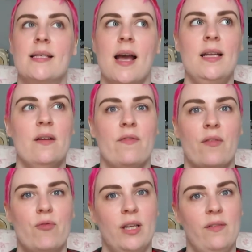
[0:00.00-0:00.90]
it's kind
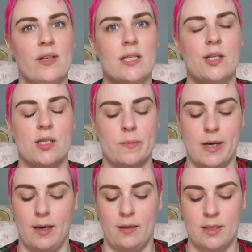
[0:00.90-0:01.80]
of really vintage
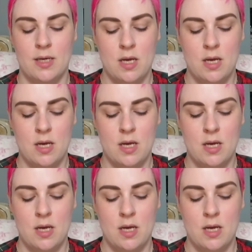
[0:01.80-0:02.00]
inspired.